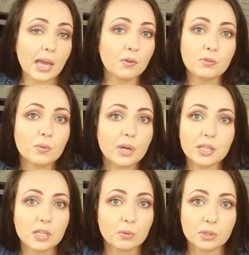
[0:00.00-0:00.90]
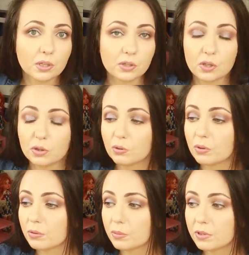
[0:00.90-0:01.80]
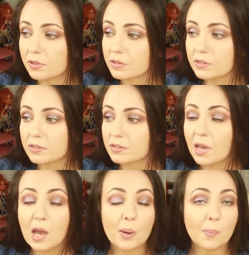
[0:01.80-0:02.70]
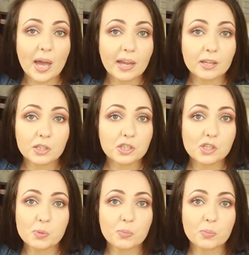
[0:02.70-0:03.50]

I have no idea what are they doing with these packages.